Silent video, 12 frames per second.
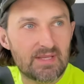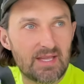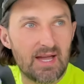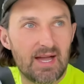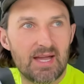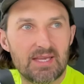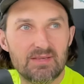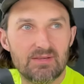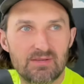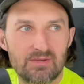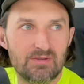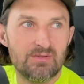guy
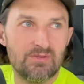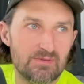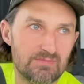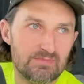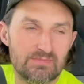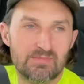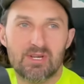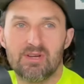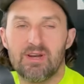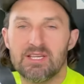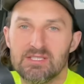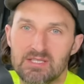who
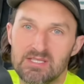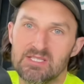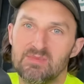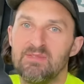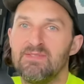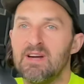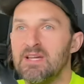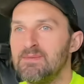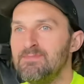crashed into my van